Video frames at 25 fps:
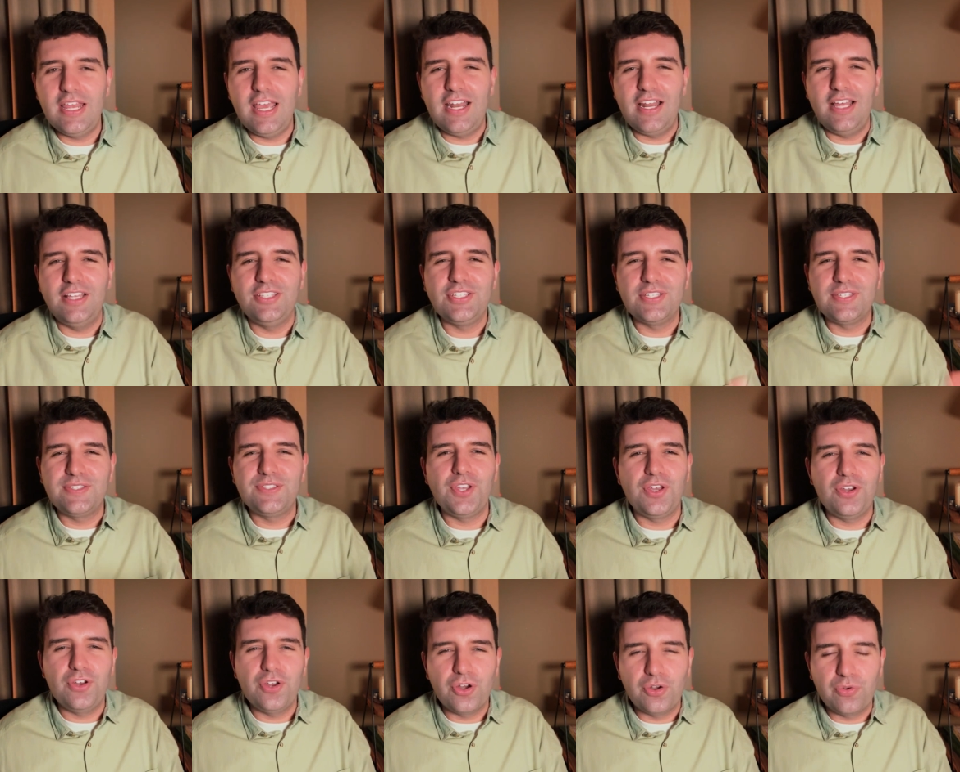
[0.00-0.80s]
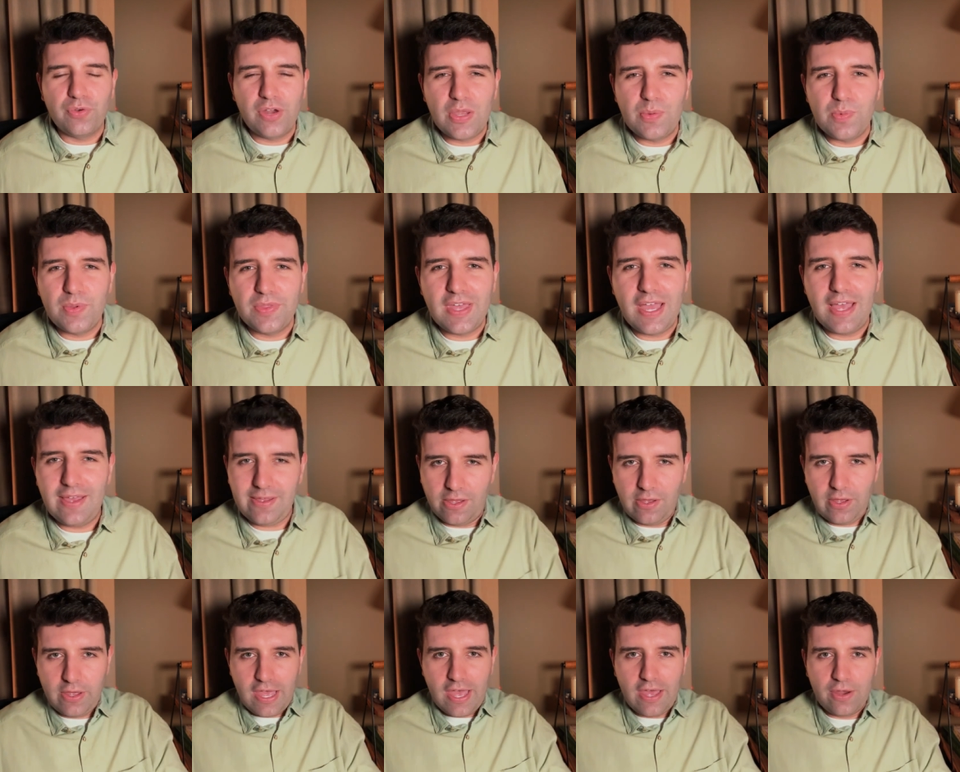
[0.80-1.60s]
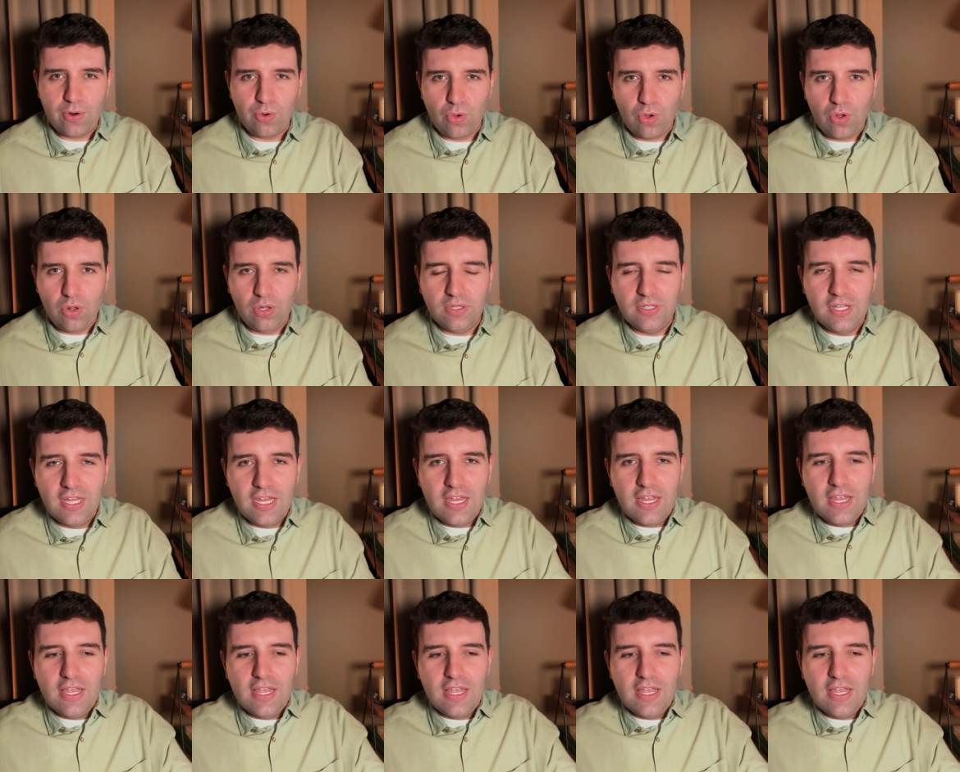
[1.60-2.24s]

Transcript: and I just don't agree with that at all.